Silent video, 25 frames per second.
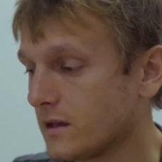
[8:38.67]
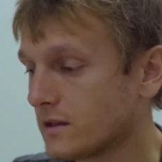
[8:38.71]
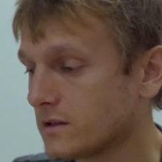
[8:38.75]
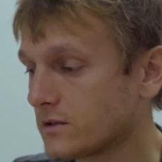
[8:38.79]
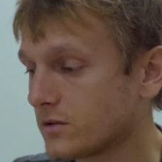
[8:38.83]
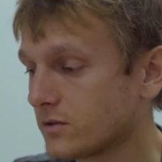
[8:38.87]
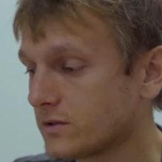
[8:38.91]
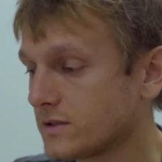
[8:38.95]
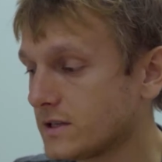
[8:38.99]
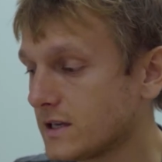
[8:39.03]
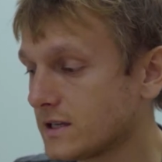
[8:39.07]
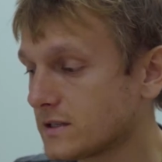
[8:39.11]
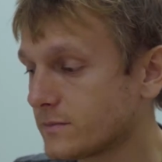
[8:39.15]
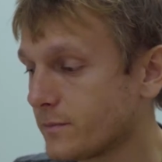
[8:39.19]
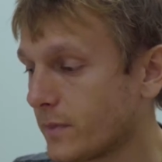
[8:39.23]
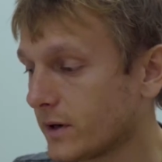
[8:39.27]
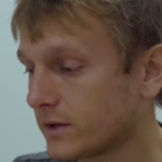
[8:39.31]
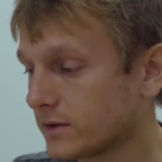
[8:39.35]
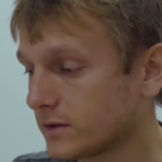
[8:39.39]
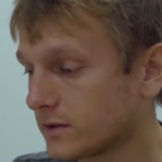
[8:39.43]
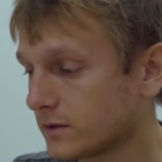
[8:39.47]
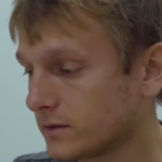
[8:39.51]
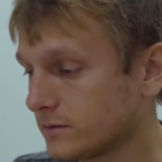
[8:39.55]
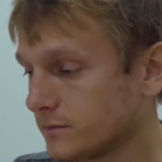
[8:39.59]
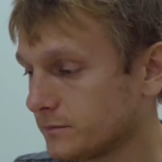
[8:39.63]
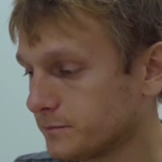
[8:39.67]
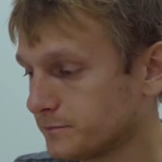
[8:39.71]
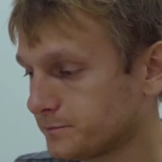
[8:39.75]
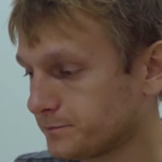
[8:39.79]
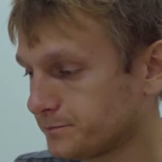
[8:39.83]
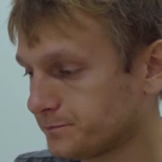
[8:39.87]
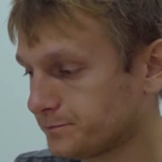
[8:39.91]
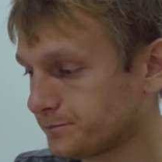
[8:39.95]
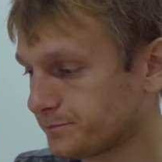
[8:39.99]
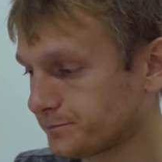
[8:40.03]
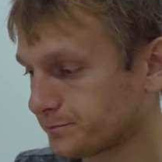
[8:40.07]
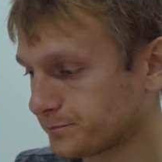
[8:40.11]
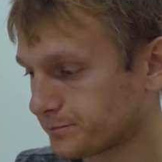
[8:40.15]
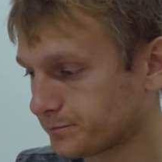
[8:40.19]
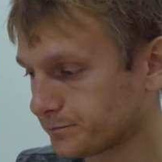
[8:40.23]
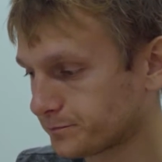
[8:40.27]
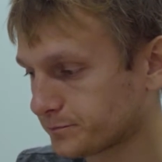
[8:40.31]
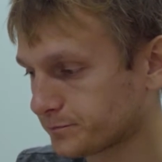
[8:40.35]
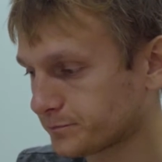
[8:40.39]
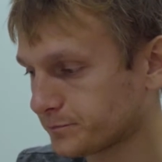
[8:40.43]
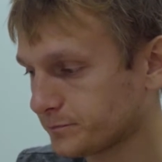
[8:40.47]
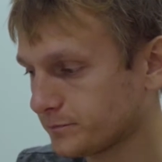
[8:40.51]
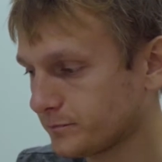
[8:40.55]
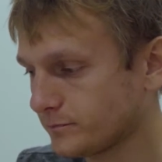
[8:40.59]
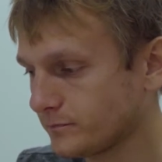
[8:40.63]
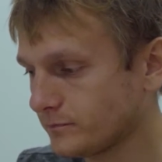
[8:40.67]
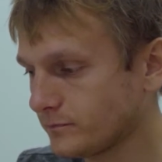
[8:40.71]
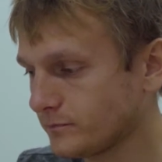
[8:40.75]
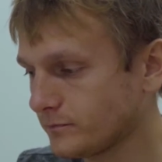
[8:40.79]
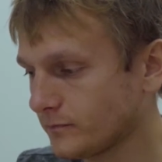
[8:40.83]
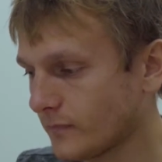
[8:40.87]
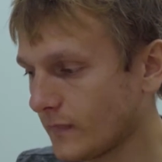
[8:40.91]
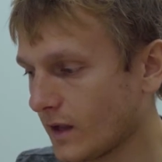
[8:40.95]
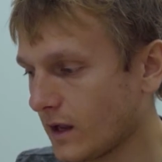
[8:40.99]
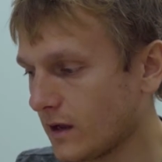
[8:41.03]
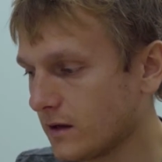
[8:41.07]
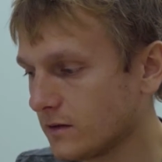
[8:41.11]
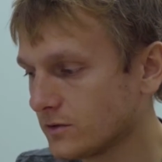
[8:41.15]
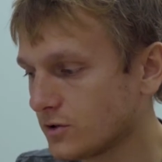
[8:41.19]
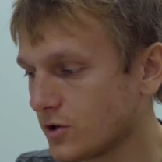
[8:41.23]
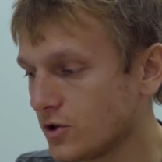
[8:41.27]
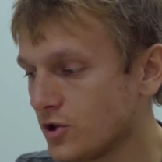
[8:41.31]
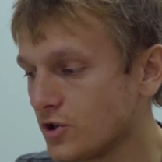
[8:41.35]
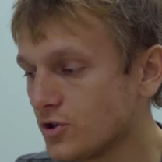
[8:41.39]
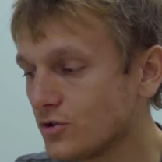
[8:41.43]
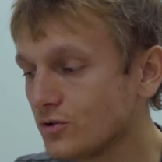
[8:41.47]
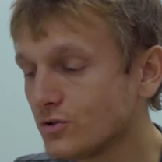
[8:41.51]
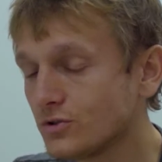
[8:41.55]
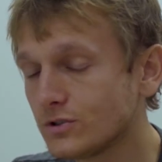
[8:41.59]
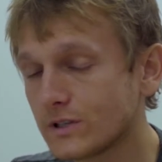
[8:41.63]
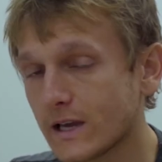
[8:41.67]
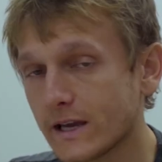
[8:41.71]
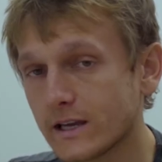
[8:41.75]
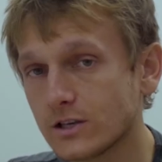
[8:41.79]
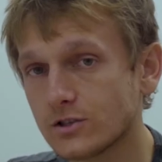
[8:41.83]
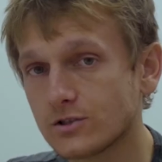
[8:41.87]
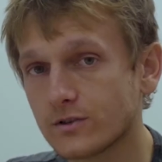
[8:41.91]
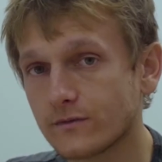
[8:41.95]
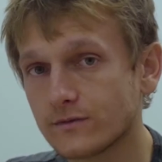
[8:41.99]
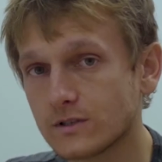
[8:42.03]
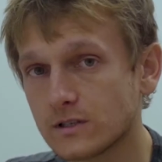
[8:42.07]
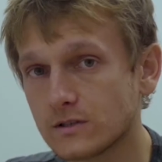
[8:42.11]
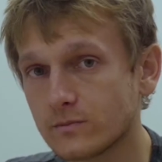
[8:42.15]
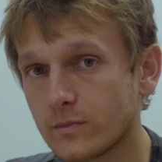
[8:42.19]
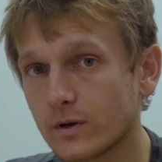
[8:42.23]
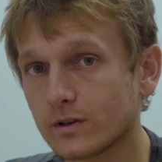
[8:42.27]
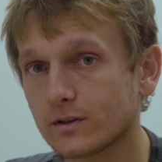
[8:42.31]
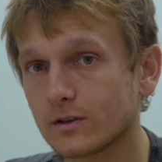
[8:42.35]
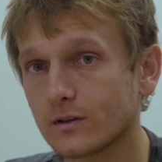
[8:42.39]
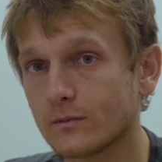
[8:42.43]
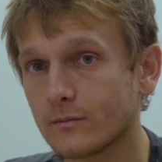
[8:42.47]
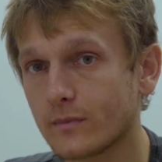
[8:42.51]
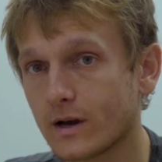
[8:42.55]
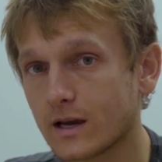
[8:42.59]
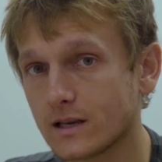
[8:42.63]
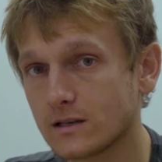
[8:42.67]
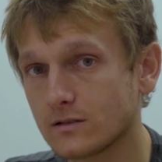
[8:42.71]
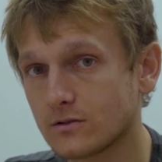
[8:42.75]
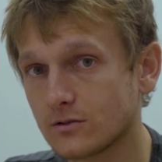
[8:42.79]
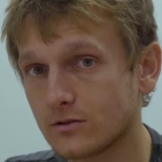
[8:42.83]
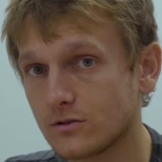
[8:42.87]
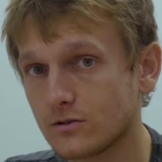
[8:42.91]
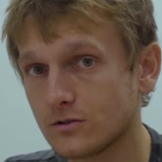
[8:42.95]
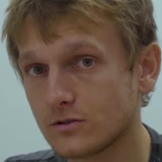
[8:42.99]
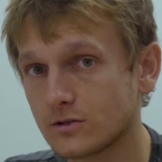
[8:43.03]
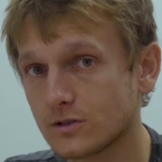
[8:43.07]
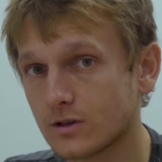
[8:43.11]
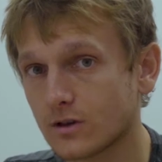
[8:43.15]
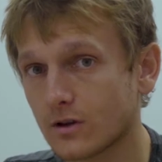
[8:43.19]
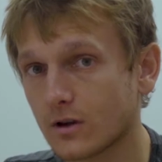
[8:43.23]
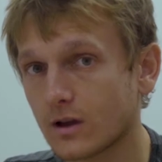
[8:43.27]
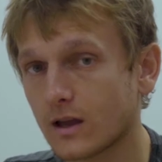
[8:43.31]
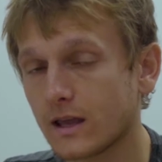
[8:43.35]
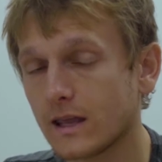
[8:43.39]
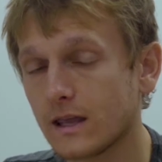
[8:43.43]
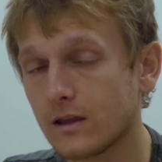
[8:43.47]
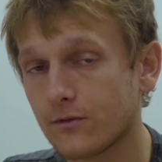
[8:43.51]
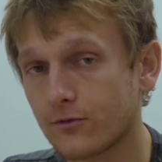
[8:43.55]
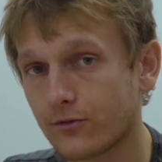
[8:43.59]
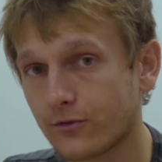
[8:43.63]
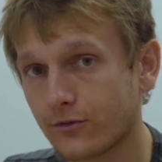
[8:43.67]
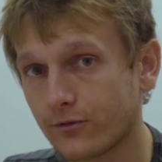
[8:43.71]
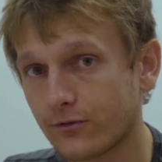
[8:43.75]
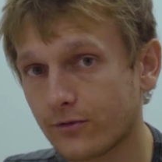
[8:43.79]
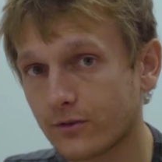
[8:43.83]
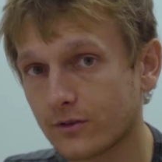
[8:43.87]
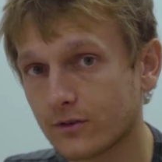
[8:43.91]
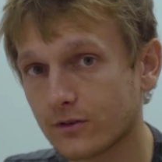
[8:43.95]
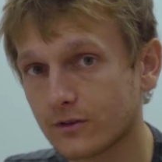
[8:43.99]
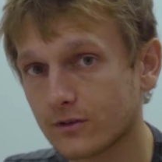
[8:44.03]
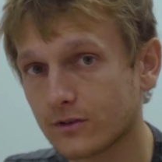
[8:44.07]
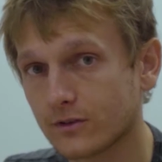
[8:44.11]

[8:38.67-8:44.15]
So this button, the usage of this button by the user, if